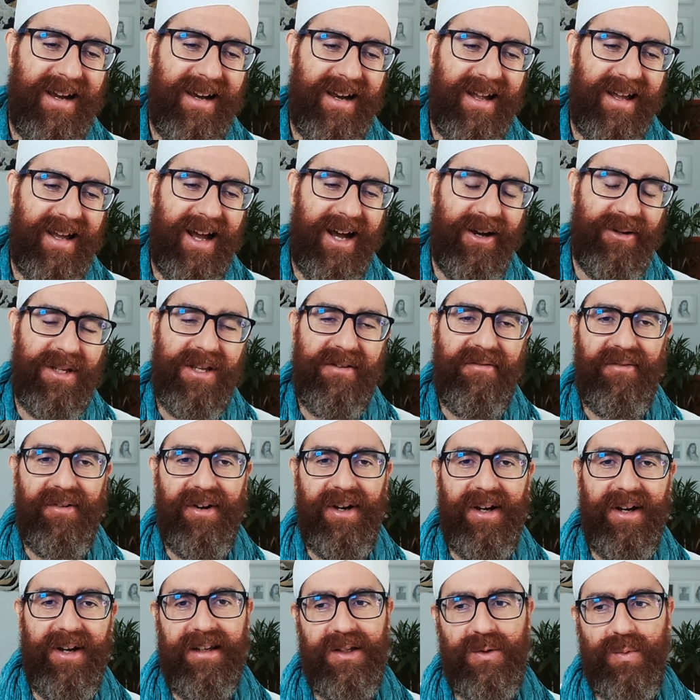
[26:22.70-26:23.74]
how
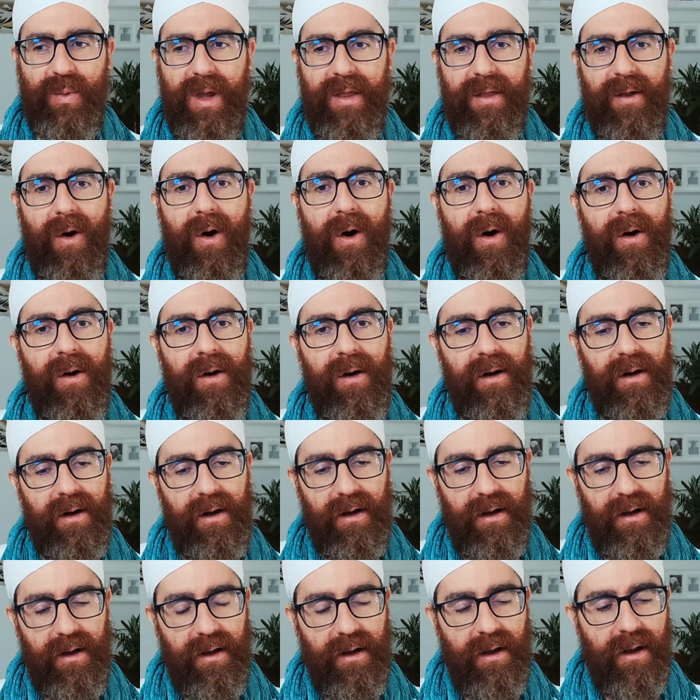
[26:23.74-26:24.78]
different it is with
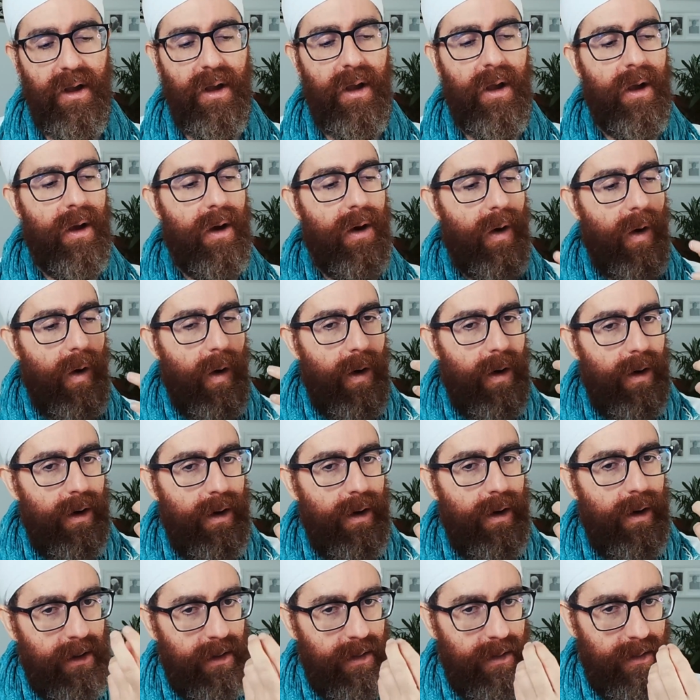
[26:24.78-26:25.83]
Ong.
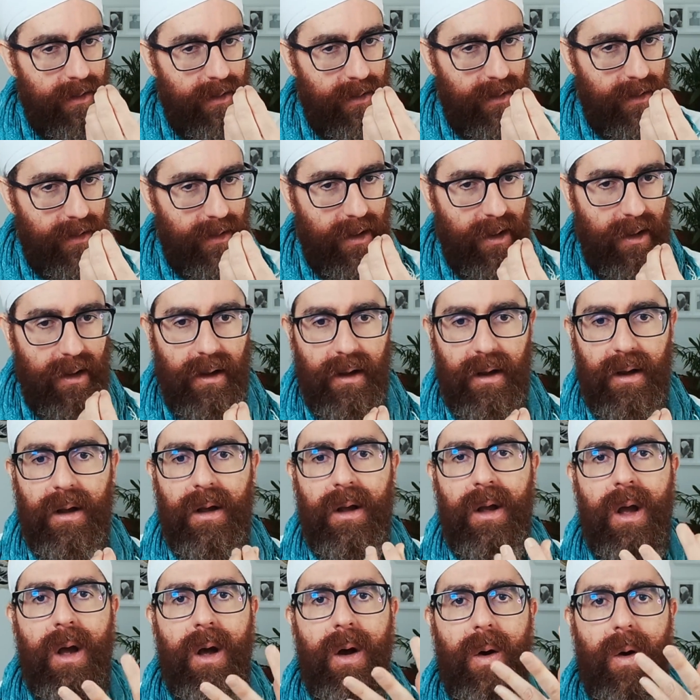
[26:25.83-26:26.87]
Ong.
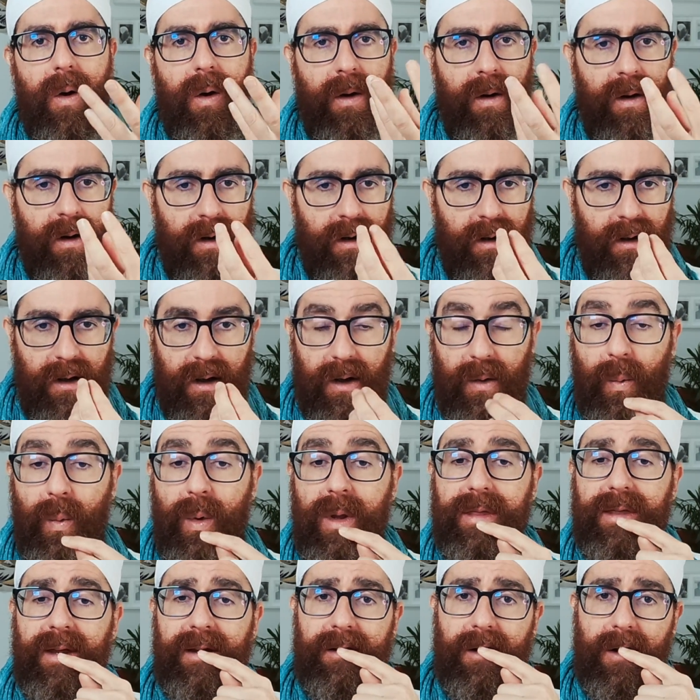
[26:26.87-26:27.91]
Ong,
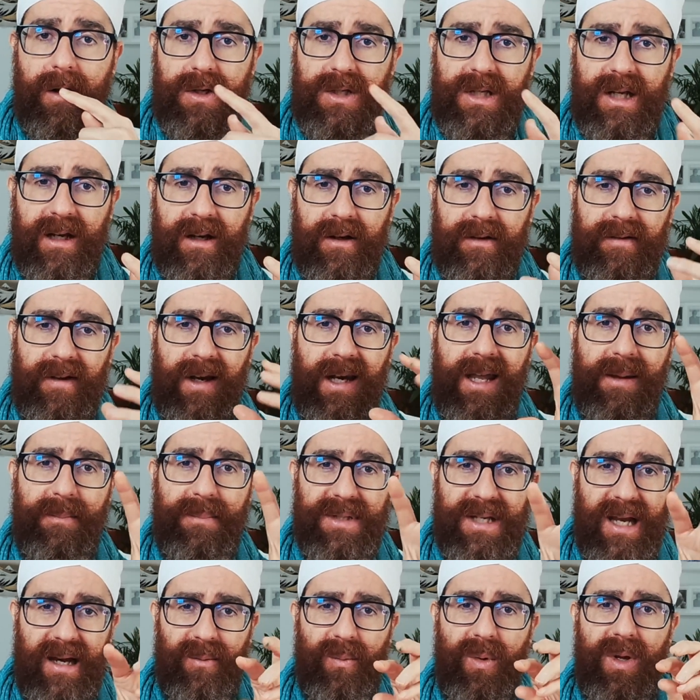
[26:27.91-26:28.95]
without closing of the
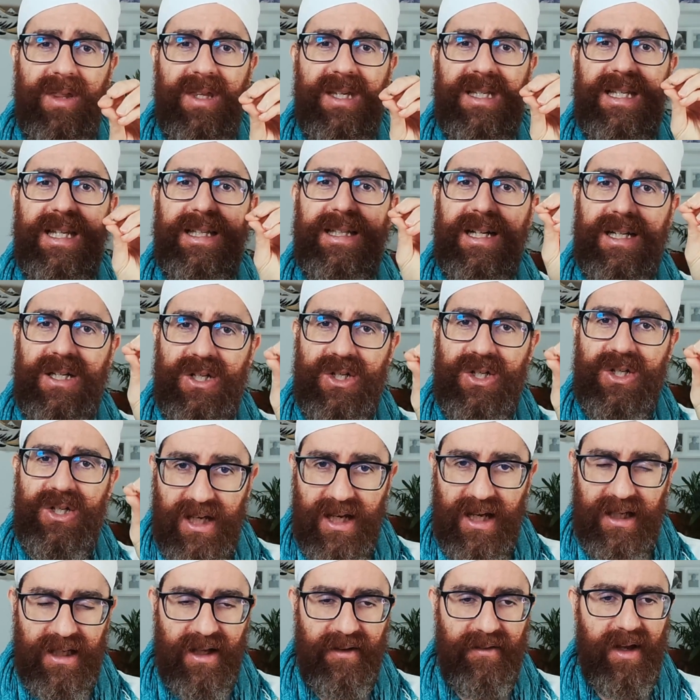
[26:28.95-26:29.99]
lips and with this little
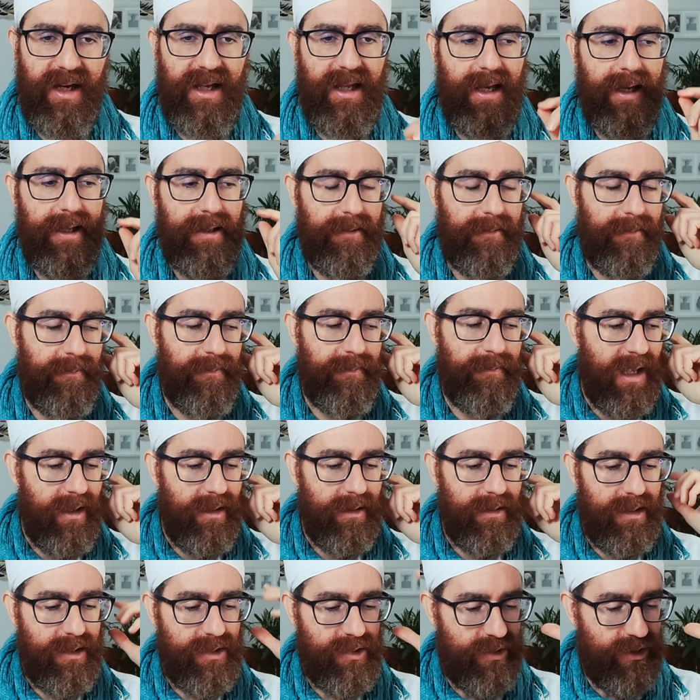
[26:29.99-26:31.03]
G at the very end.
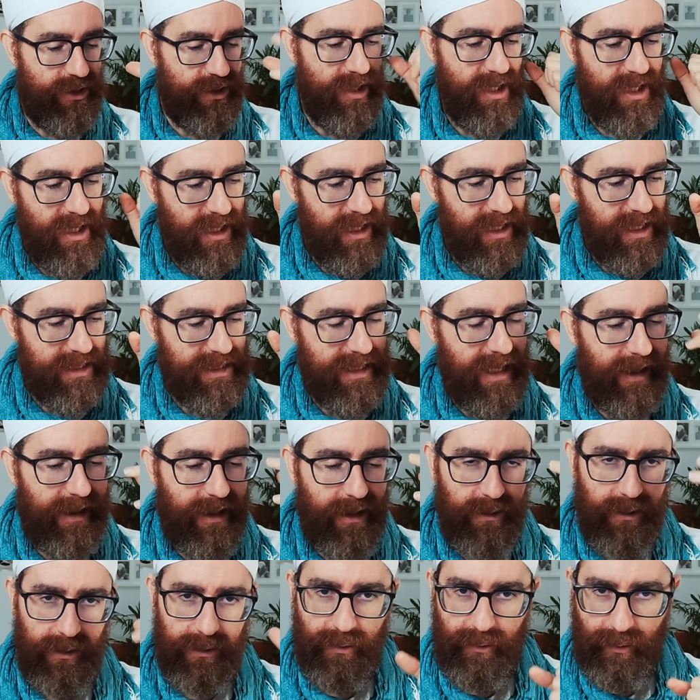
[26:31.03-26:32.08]
This G is like a
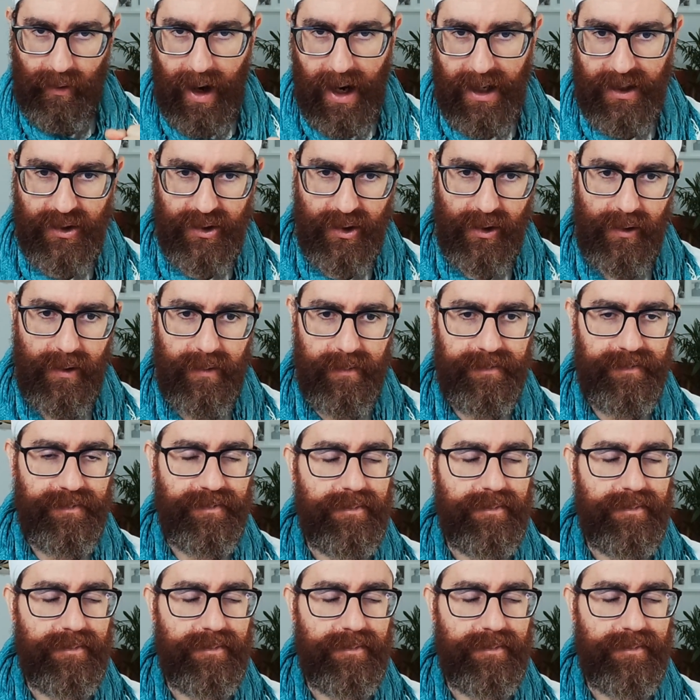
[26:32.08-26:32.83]
contraction.